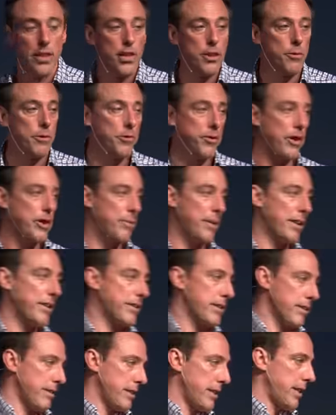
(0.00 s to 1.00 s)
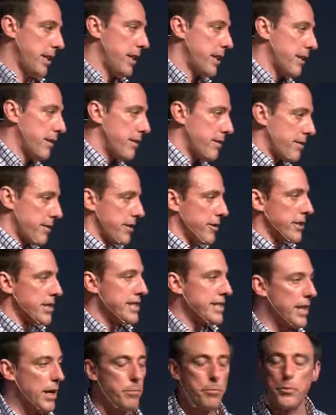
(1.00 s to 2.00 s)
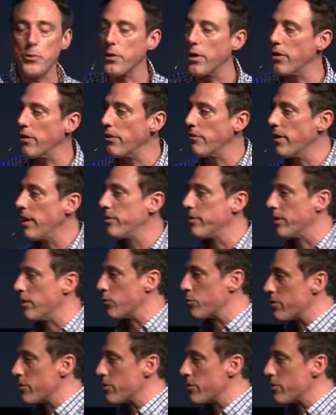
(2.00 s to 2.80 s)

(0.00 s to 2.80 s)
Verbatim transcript: We've talked about this again in this series. Temporary residence.